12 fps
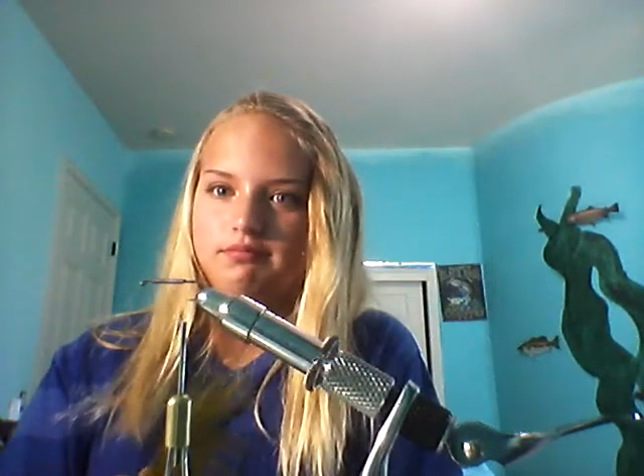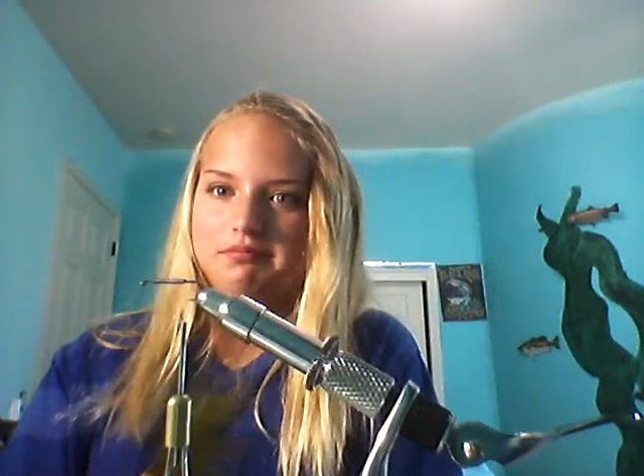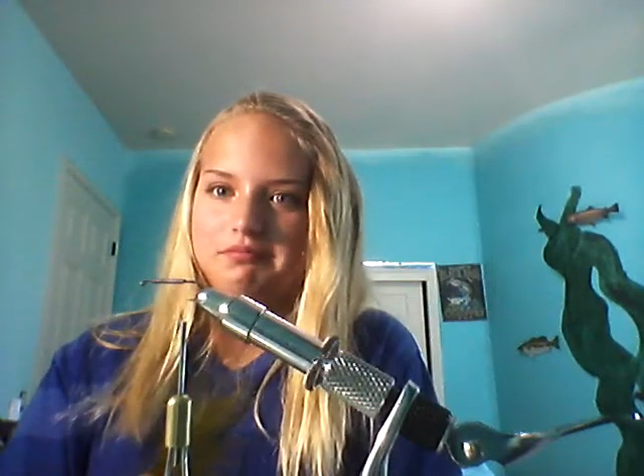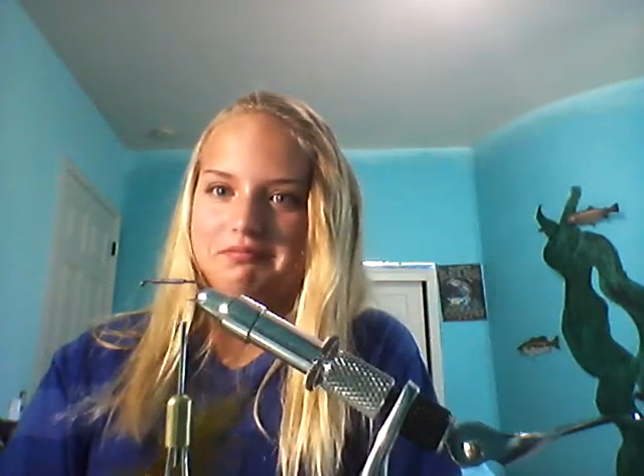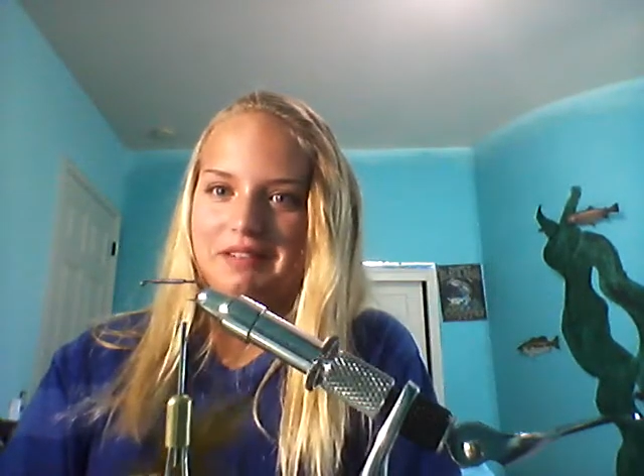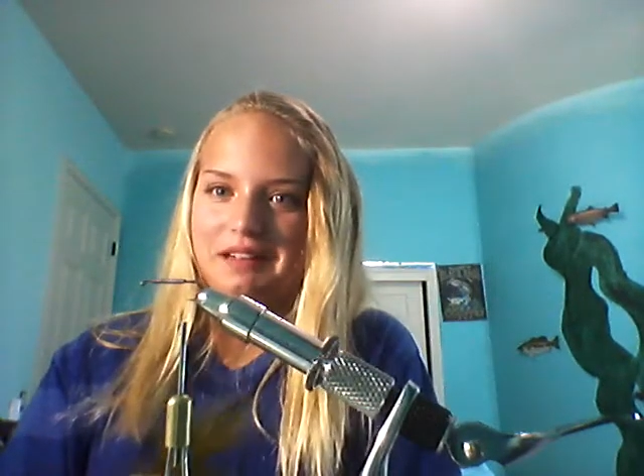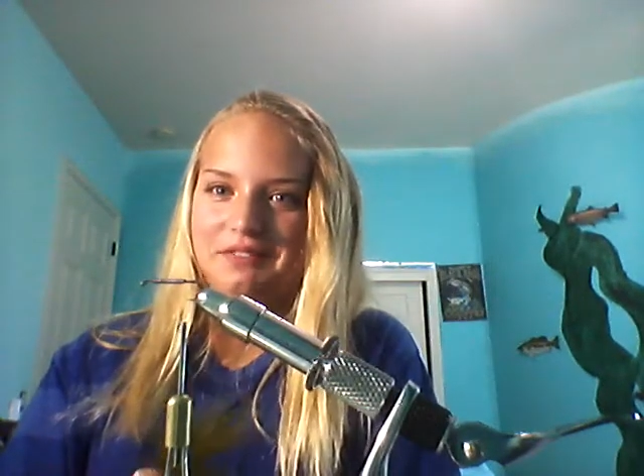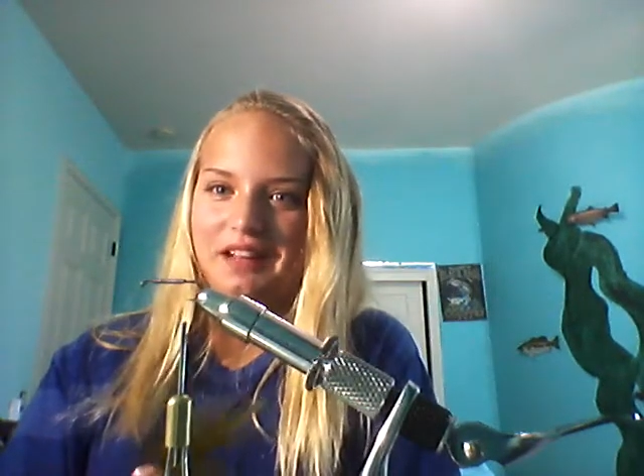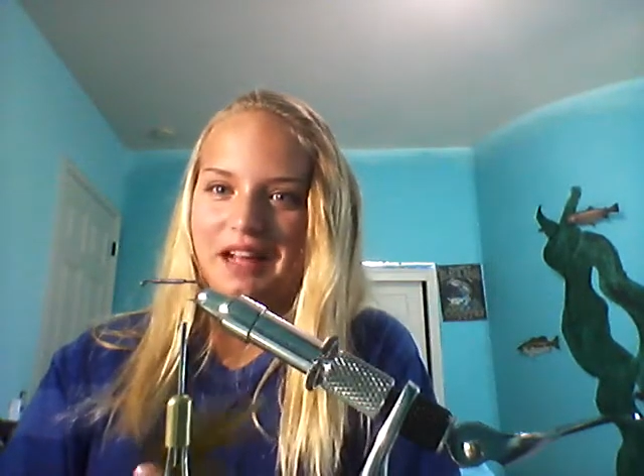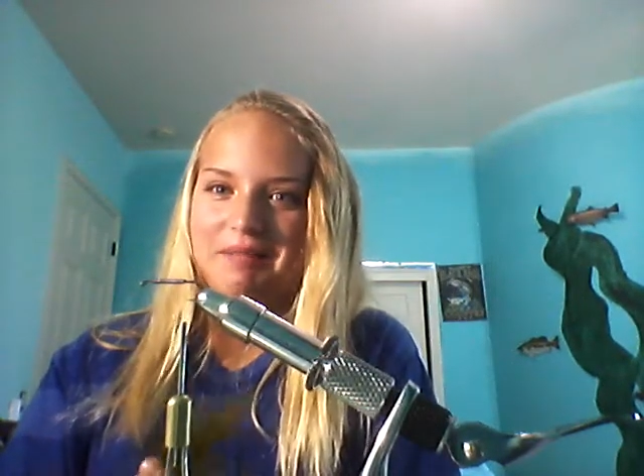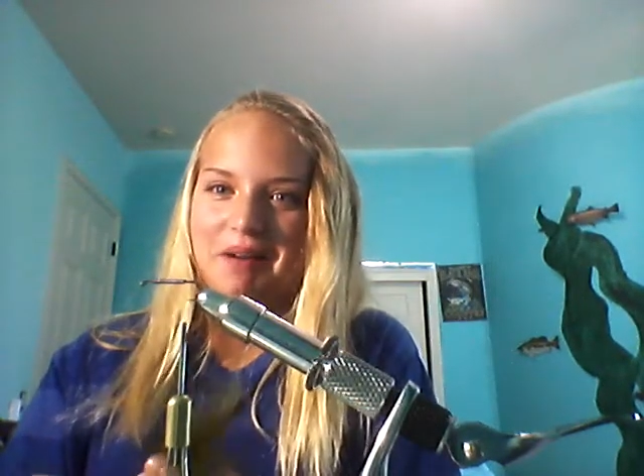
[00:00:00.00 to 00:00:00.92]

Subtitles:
My fly